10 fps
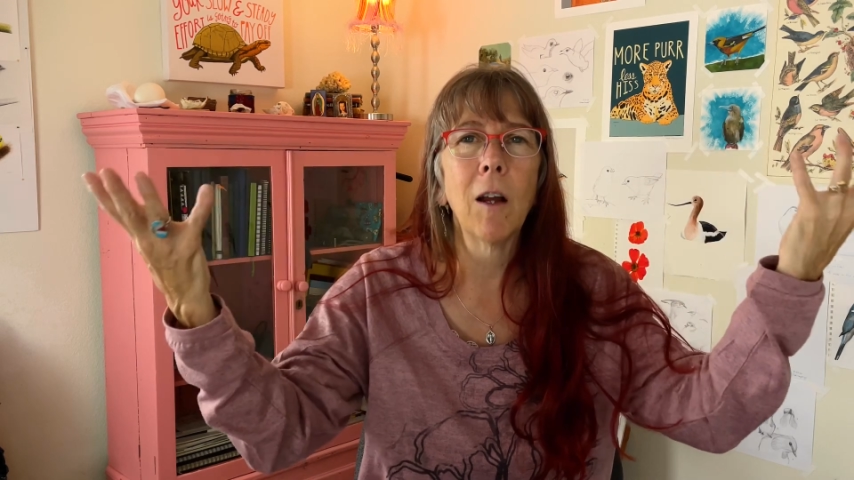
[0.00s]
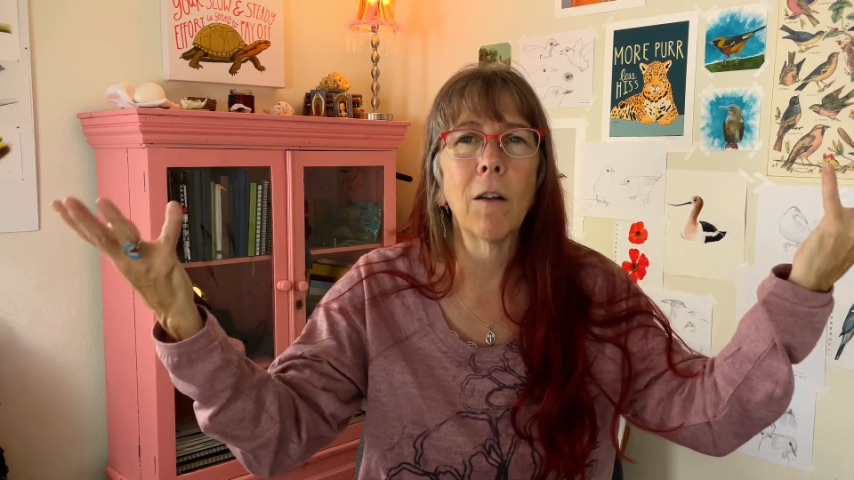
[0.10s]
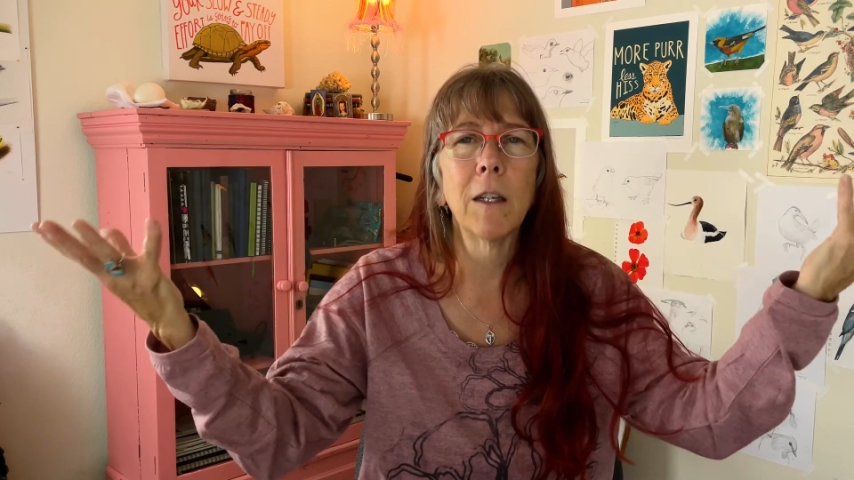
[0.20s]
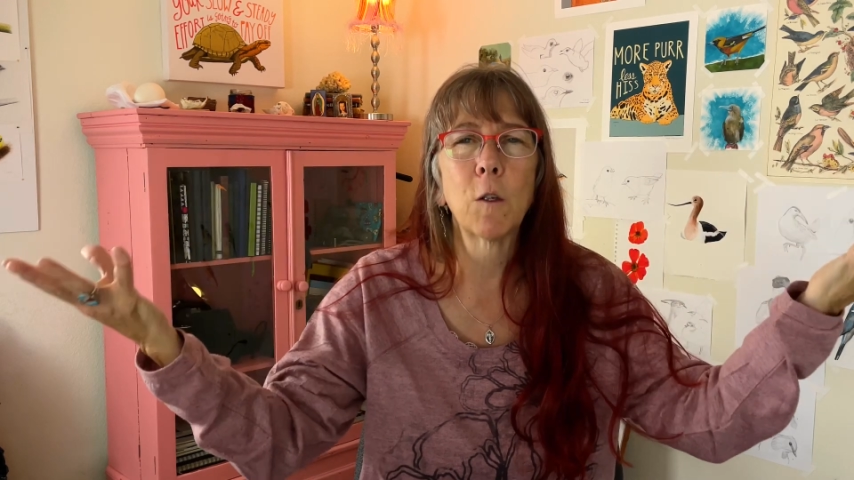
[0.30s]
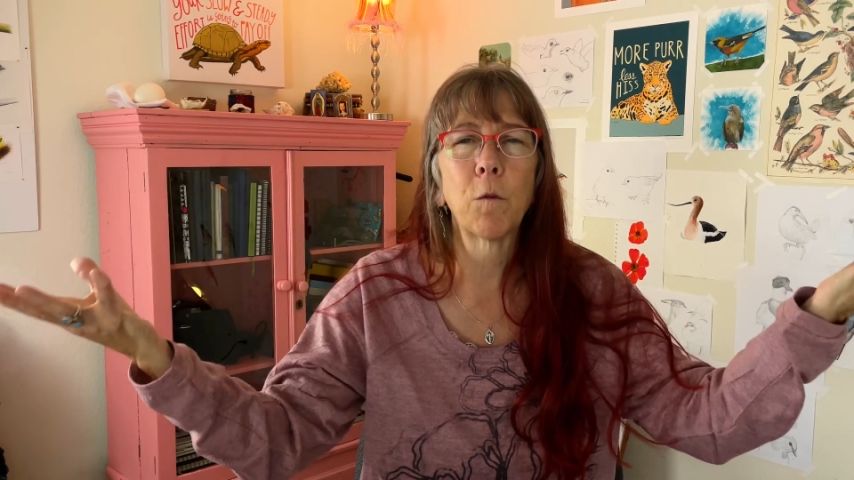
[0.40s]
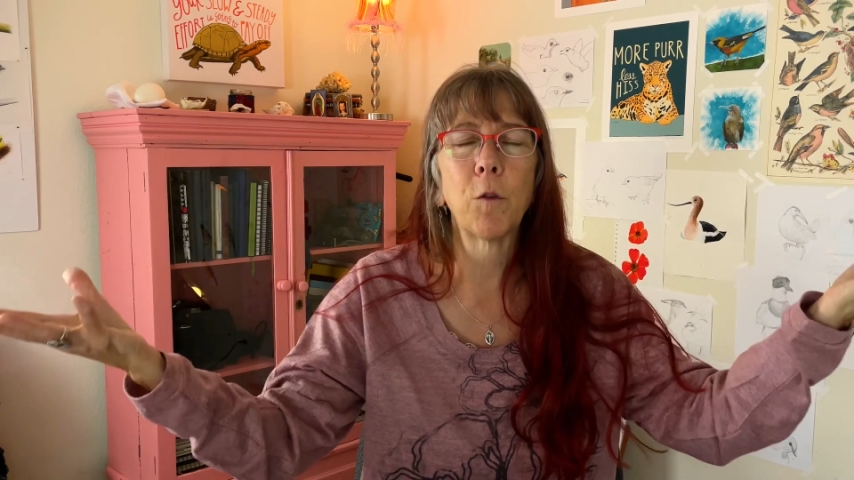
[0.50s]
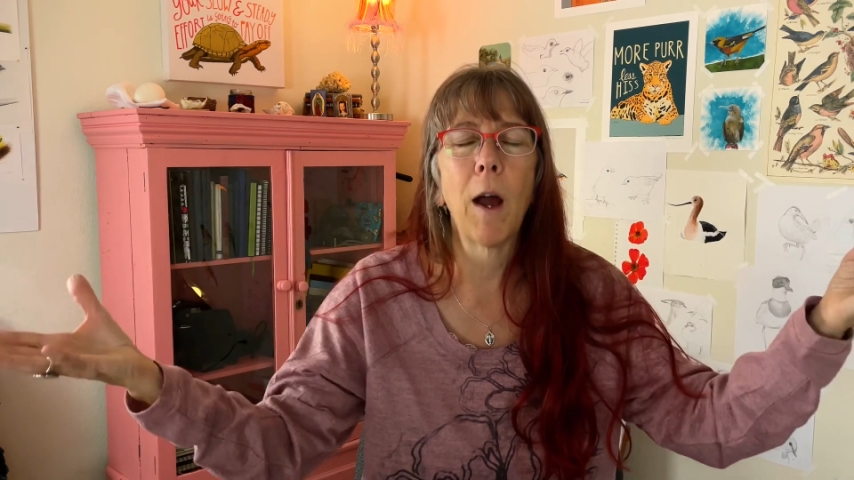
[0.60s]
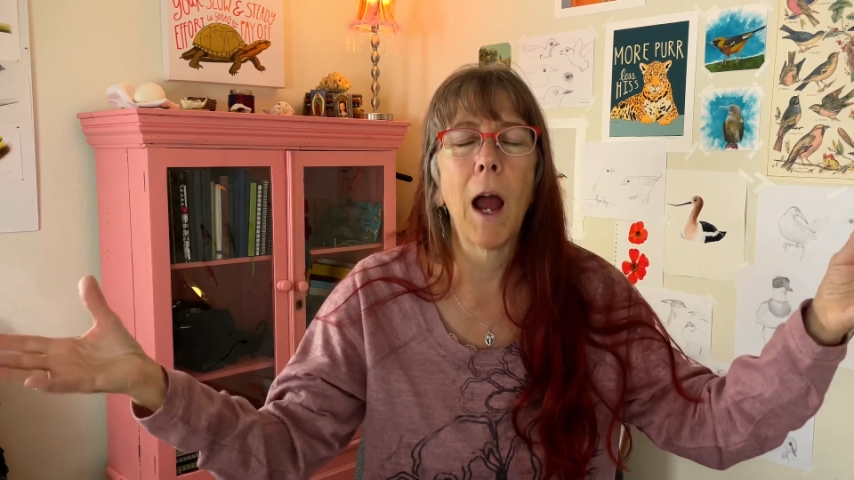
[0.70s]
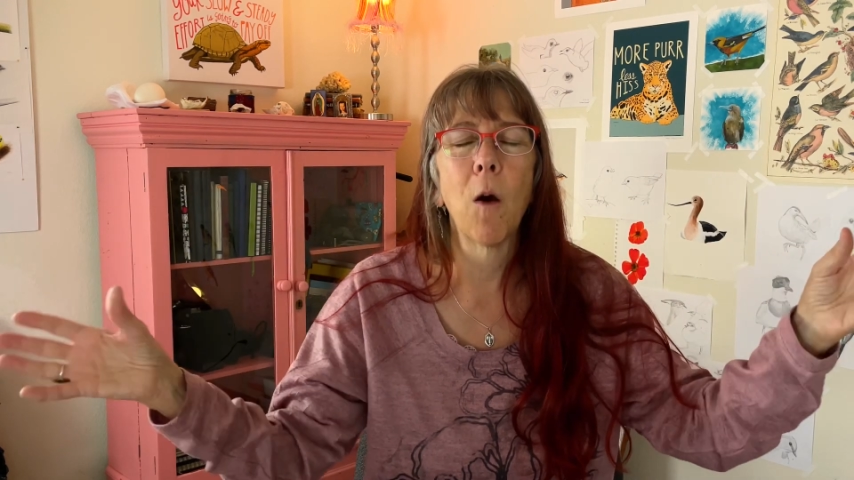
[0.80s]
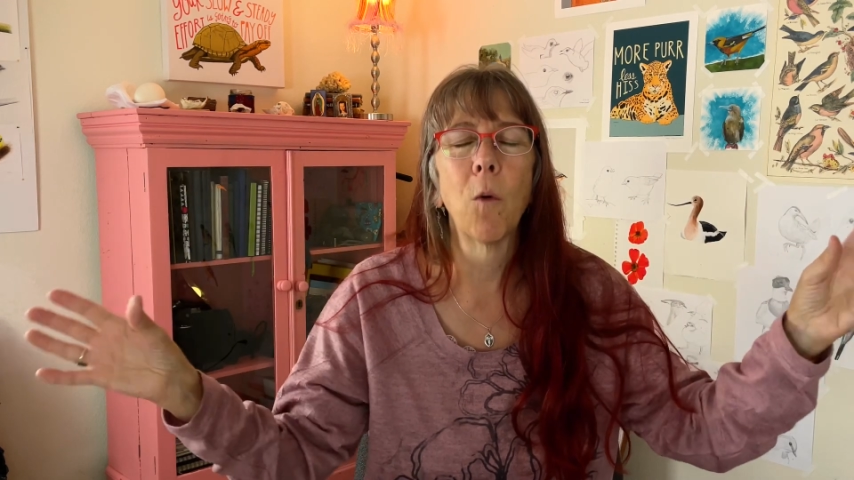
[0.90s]
all these
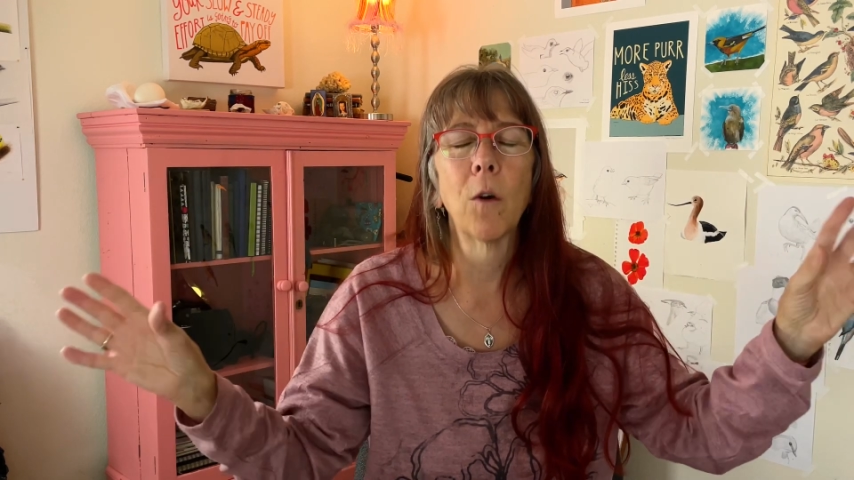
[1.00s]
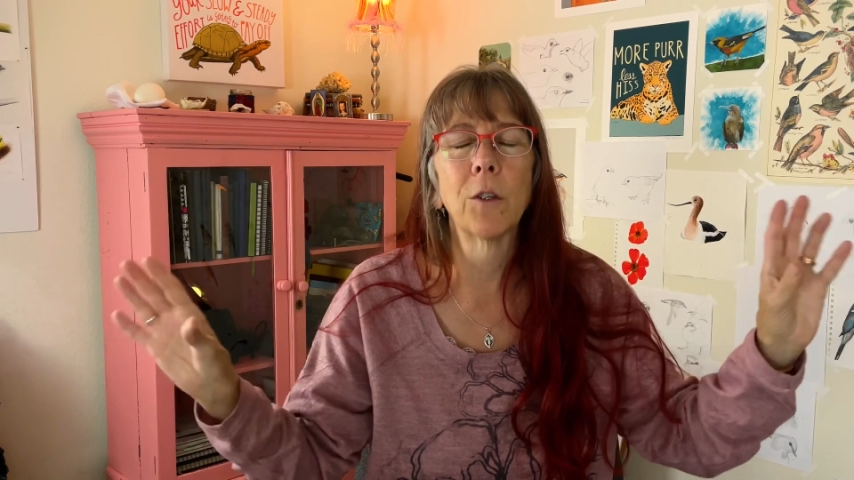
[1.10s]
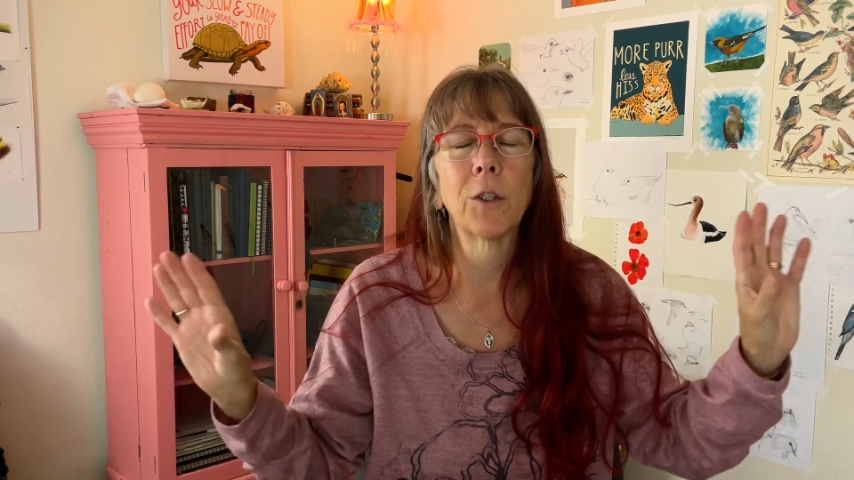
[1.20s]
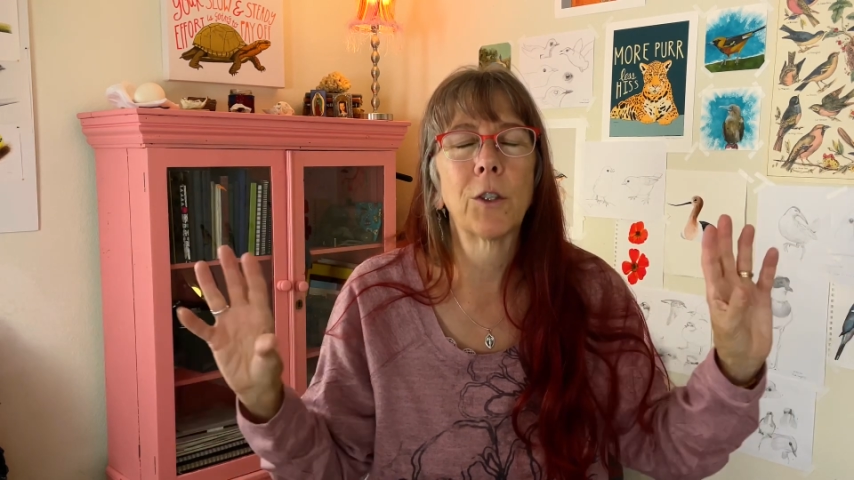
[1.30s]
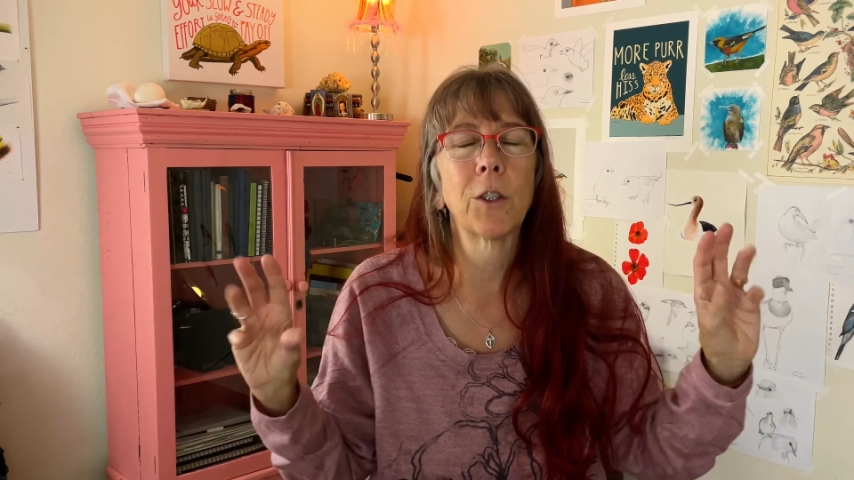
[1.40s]
flowers,